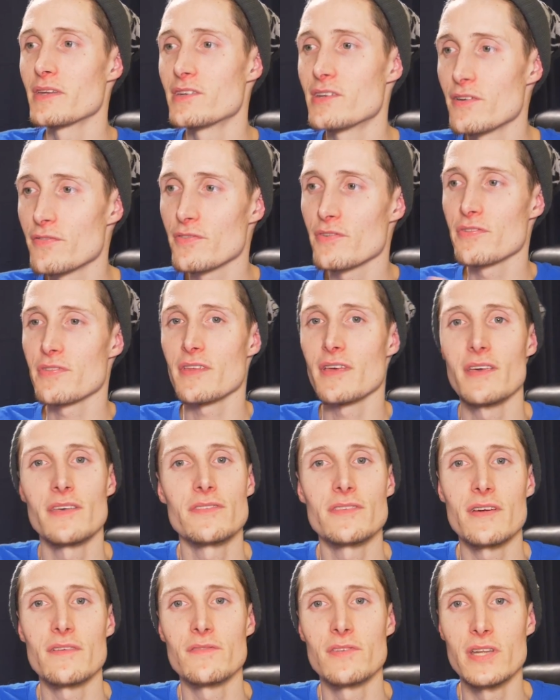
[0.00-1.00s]
different
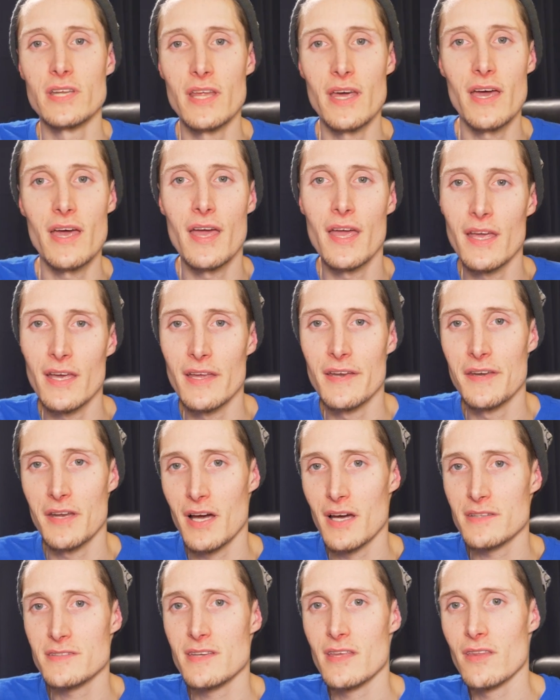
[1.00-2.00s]
things every day and
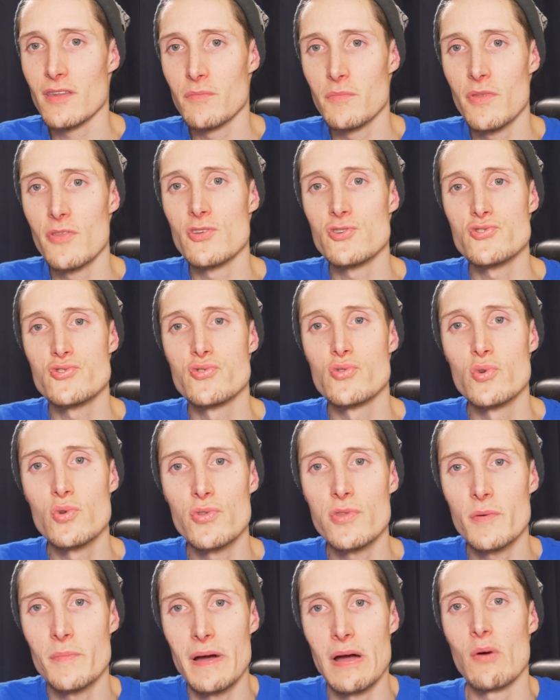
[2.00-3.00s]
not telling me the
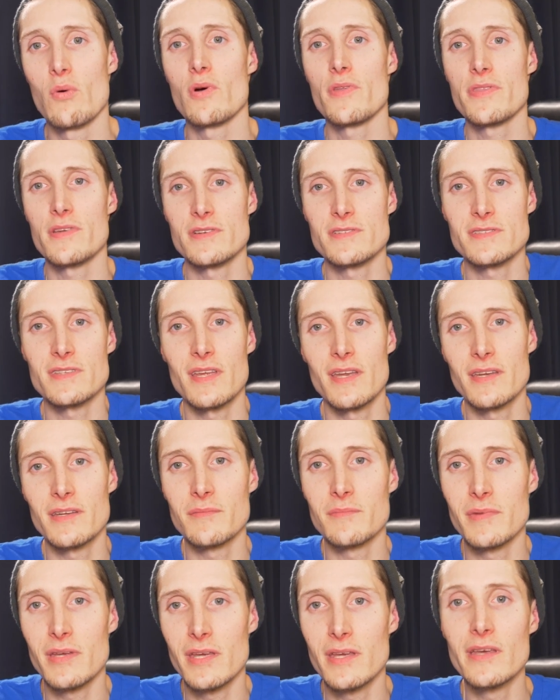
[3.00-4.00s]
truth about what they're
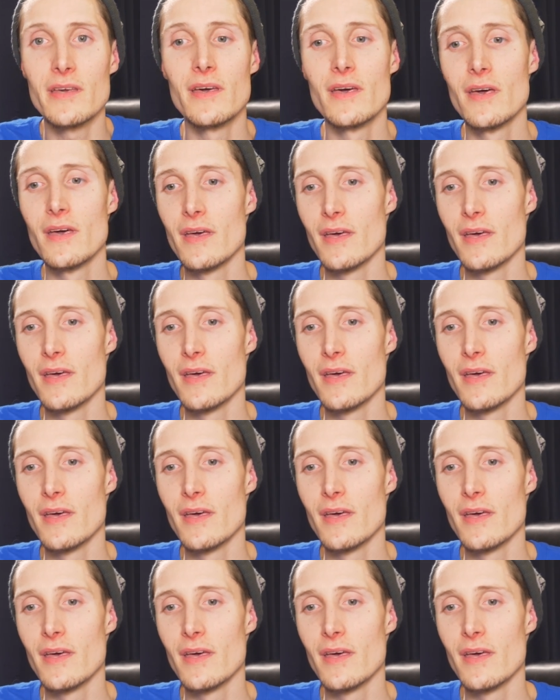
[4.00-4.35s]
sending me,